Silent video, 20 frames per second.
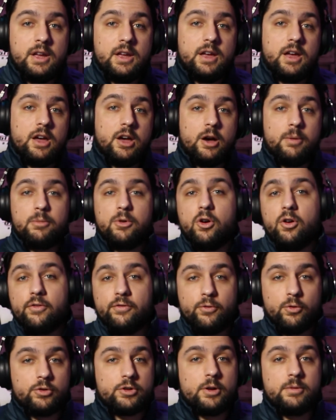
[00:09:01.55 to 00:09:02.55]
I'm live
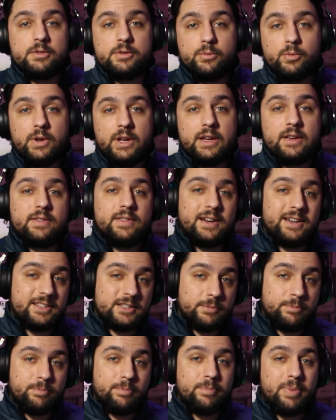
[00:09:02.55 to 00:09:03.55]
4 times a week. That is
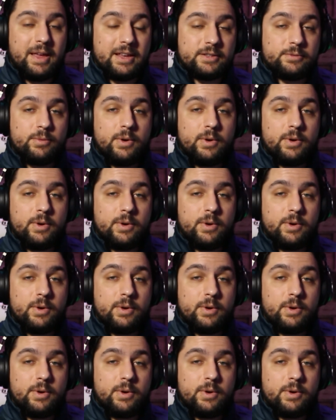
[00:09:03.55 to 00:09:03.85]
the best